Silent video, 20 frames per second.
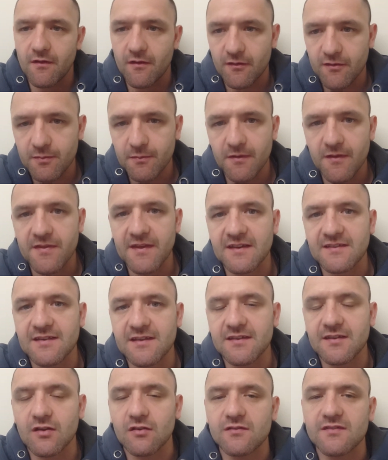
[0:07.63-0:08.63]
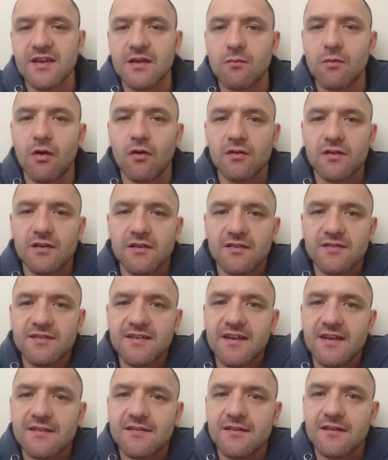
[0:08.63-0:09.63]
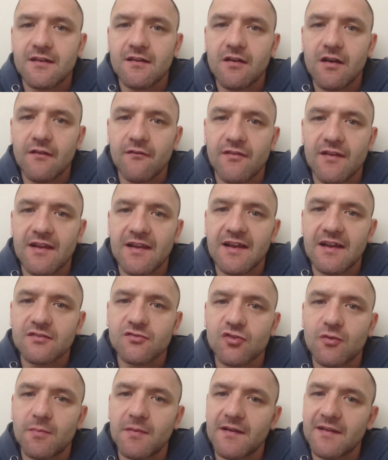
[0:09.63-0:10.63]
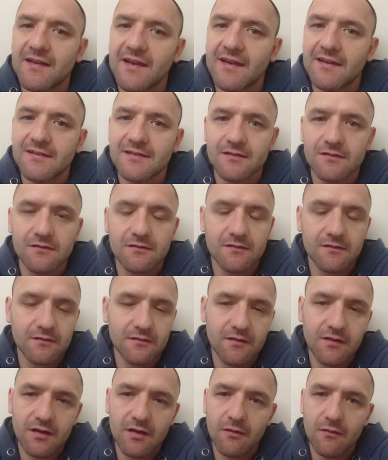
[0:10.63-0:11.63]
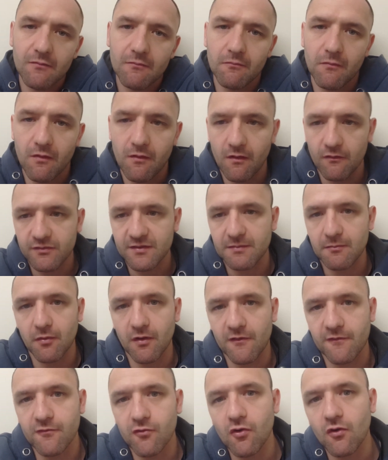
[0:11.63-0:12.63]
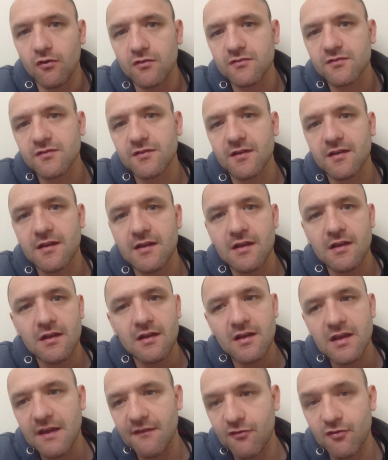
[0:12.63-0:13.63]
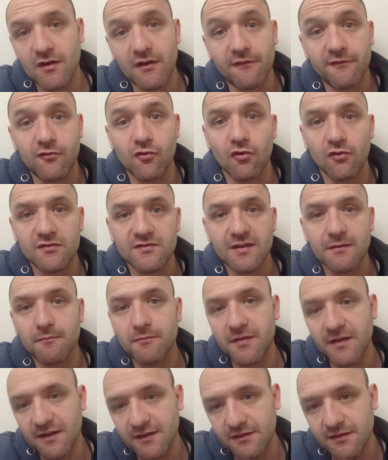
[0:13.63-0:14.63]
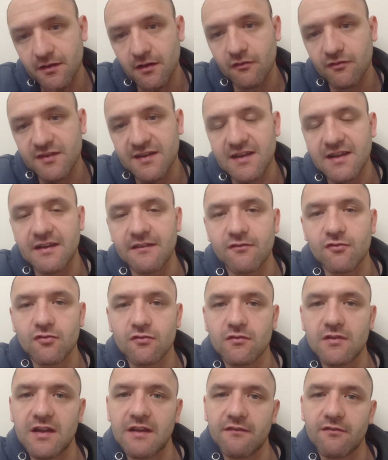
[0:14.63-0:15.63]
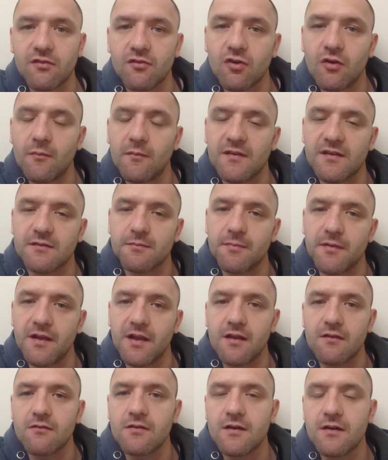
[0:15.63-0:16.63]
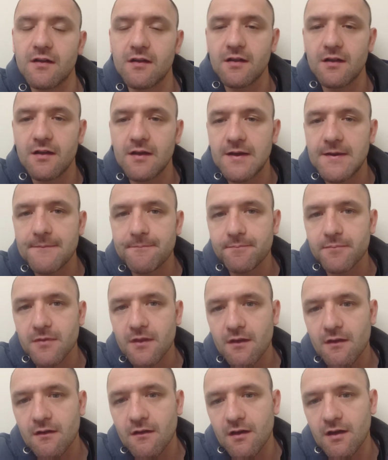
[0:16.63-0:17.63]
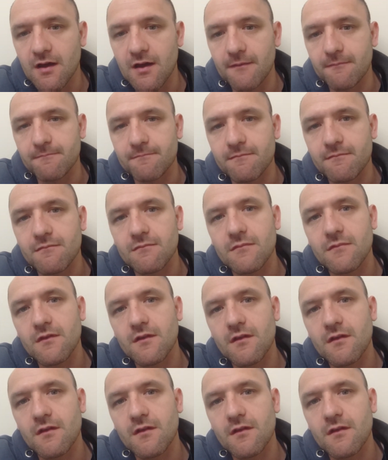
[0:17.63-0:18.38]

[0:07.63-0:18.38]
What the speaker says: some of the things that Deontay Wilder has said over the last couple of days, and obviously my thoughts. If you have thoughts, then please obviously leave comments below. So in